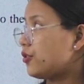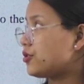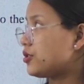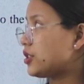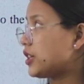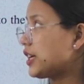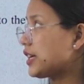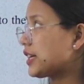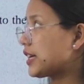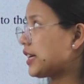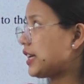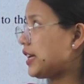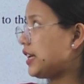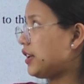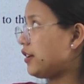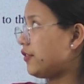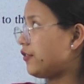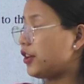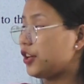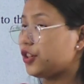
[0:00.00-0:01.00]
hojik
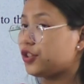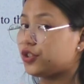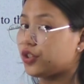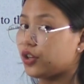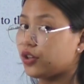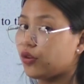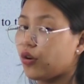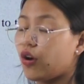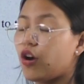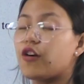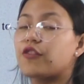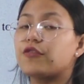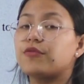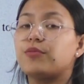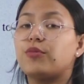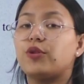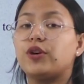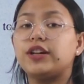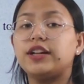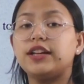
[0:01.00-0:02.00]
elevation of
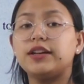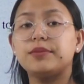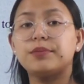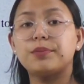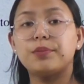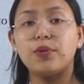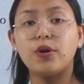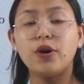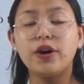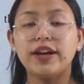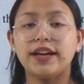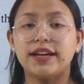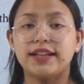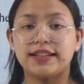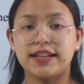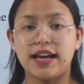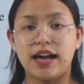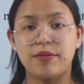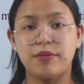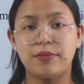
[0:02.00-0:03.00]
boiling
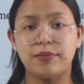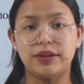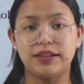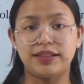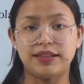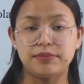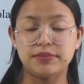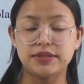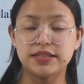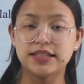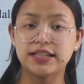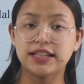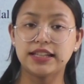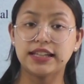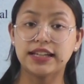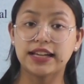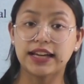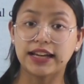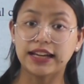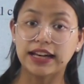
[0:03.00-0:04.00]
point have matam se
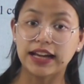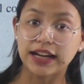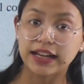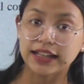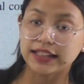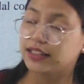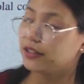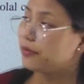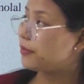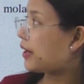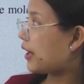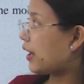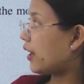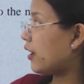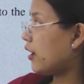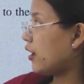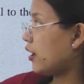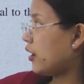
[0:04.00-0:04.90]
dadi kai lakani ba